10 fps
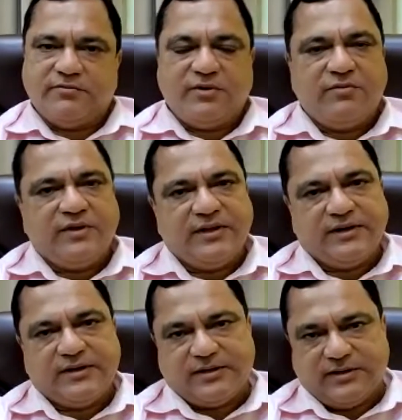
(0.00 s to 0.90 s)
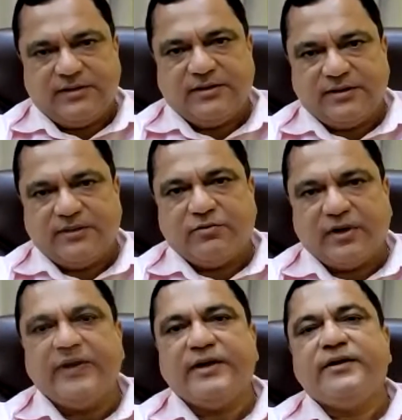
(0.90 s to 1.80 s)
we were
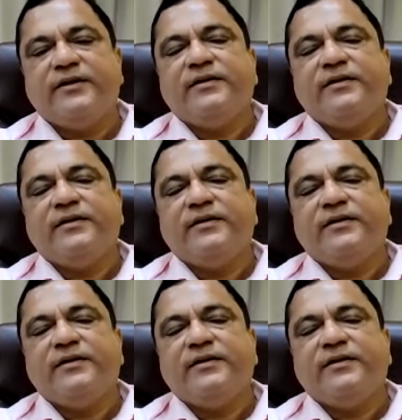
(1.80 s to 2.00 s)
worried